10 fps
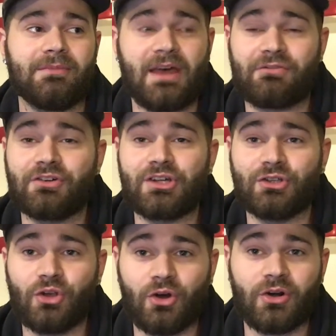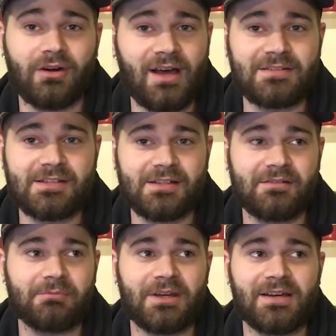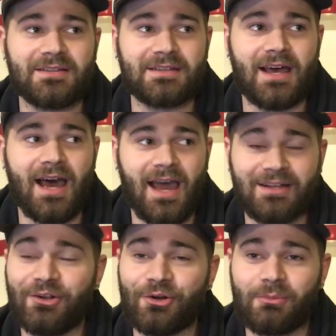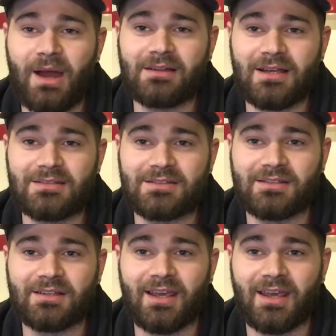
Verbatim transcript: definitely learn a lesson, because I learned my lesson,